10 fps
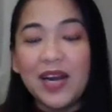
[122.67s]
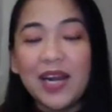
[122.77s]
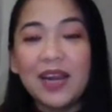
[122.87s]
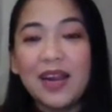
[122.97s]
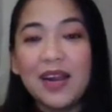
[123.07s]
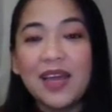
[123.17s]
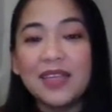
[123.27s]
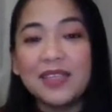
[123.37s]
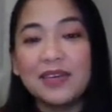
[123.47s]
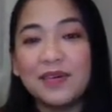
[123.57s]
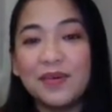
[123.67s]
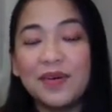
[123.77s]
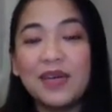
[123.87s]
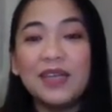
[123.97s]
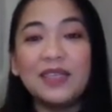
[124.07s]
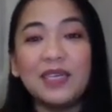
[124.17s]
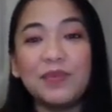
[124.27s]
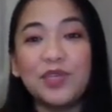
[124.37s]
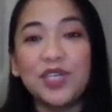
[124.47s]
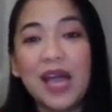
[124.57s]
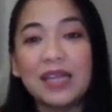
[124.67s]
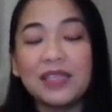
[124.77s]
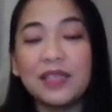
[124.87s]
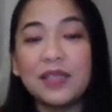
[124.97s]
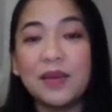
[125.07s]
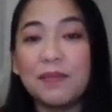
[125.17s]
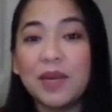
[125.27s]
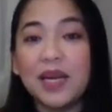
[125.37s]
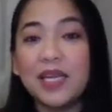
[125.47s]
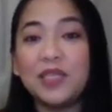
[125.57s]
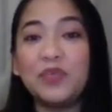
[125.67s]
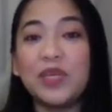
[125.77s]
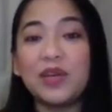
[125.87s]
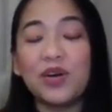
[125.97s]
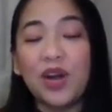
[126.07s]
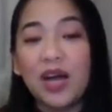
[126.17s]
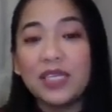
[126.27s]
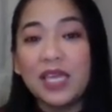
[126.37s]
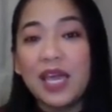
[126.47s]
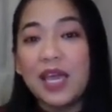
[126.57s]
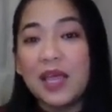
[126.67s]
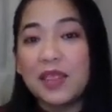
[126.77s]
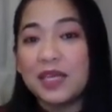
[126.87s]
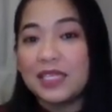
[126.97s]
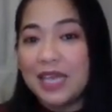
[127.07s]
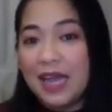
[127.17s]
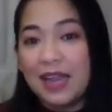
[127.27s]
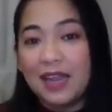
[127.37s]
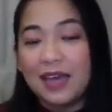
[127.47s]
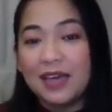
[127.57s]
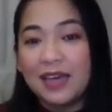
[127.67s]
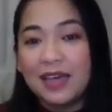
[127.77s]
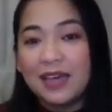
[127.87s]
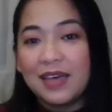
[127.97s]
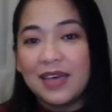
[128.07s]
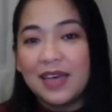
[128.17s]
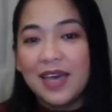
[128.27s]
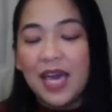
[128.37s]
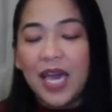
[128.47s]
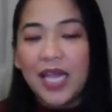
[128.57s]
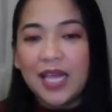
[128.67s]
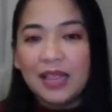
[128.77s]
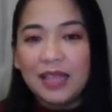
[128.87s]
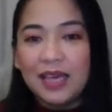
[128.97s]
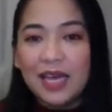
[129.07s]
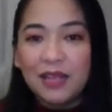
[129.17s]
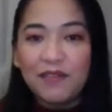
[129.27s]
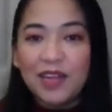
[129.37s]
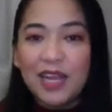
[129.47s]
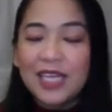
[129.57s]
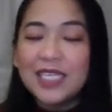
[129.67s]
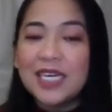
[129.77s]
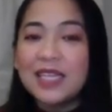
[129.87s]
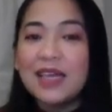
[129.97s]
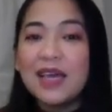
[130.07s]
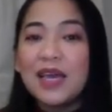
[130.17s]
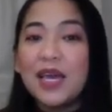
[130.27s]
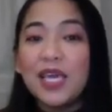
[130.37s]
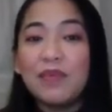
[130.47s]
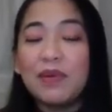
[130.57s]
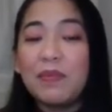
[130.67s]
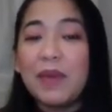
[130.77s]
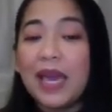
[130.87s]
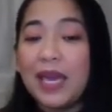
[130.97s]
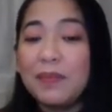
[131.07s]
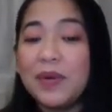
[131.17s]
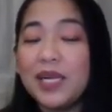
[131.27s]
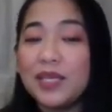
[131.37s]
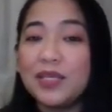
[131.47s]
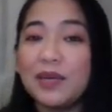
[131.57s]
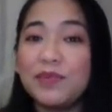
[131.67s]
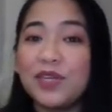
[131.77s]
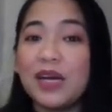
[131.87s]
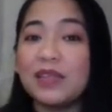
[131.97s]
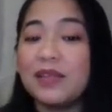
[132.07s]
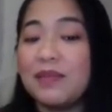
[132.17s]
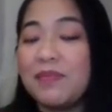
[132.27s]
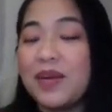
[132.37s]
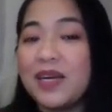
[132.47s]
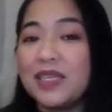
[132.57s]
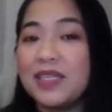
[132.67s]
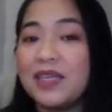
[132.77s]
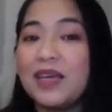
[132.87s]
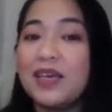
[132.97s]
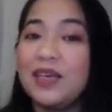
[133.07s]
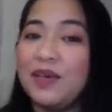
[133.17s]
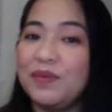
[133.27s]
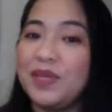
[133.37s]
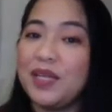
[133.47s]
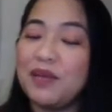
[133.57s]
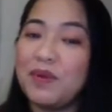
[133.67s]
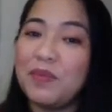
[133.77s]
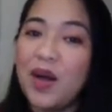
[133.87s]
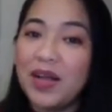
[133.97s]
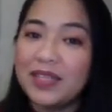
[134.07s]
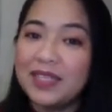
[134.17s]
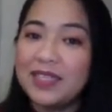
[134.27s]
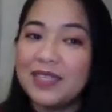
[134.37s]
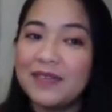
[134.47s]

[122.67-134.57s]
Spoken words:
learning to subtract numbers when crossing the 10. And at the end of the lesson, you will be able to subtract numbers using number bonds.